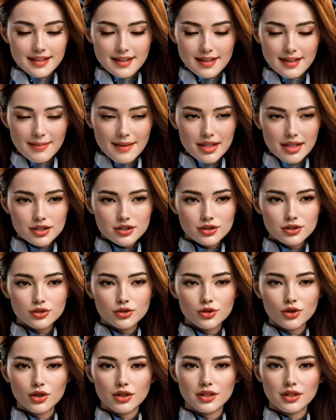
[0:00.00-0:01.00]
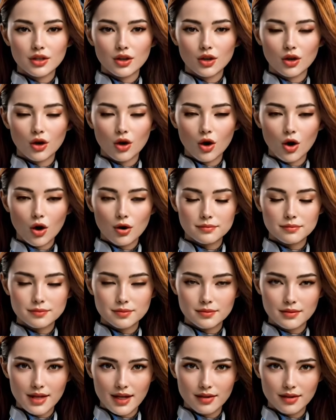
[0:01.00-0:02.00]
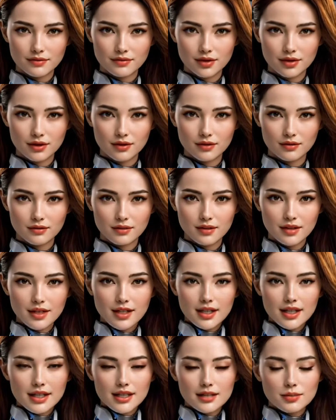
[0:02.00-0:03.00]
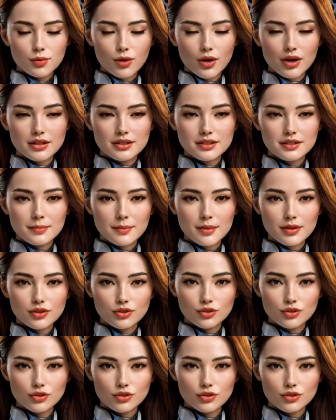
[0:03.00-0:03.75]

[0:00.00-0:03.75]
my rook owns the g-file to his king, and he has nothing to hold.